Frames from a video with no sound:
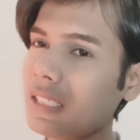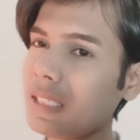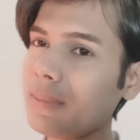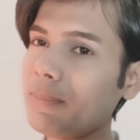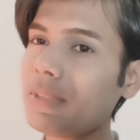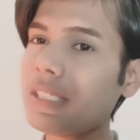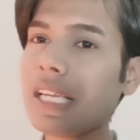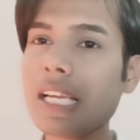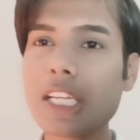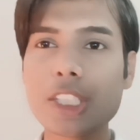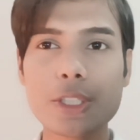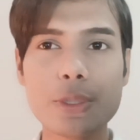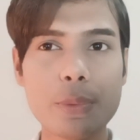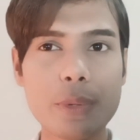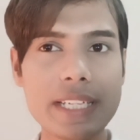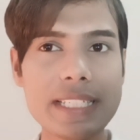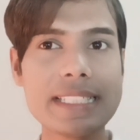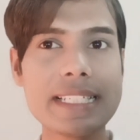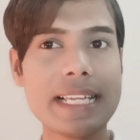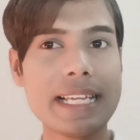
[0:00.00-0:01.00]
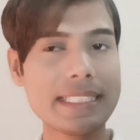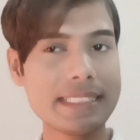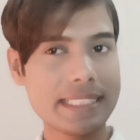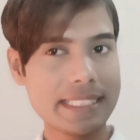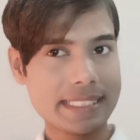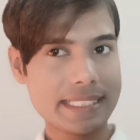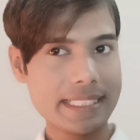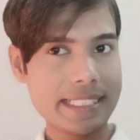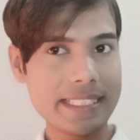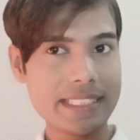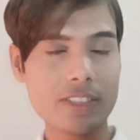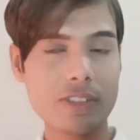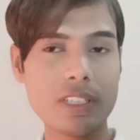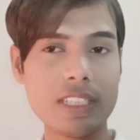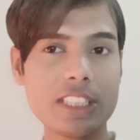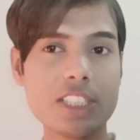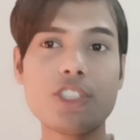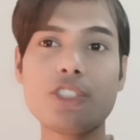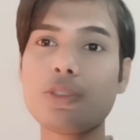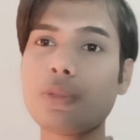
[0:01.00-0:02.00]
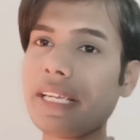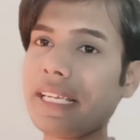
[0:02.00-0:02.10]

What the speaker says: tips, tricks and techniques related